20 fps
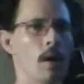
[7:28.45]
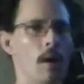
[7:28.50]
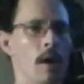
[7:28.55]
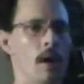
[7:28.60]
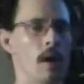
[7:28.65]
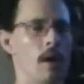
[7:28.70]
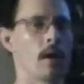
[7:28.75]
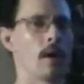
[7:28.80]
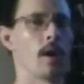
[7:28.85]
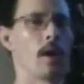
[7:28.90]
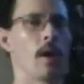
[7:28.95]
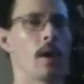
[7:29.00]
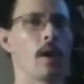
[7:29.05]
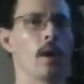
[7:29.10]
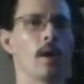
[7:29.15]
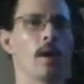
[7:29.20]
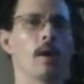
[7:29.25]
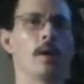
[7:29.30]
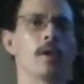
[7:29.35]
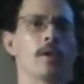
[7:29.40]
and
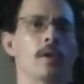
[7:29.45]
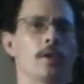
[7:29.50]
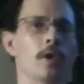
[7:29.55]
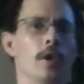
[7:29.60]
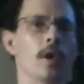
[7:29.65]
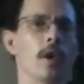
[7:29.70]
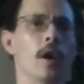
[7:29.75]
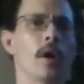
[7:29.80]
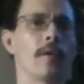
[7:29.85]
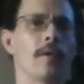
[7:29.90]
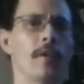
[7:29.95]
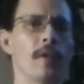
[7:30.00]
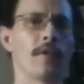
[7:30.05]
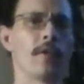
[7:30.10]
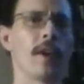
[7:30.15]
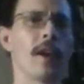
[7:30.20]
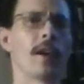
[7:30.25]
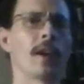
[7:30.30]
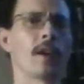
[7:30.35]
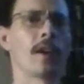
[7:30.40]
show you off the
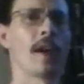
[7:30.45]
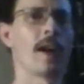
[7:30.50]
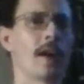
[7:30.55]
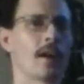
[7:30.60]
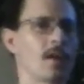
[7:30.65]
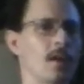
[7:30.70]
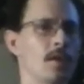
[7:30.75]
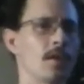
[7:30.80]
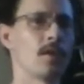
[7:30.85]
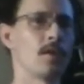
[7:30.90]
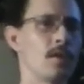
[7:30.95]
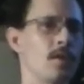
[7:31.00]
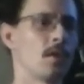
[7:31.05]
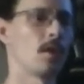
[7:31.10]
Franken axes.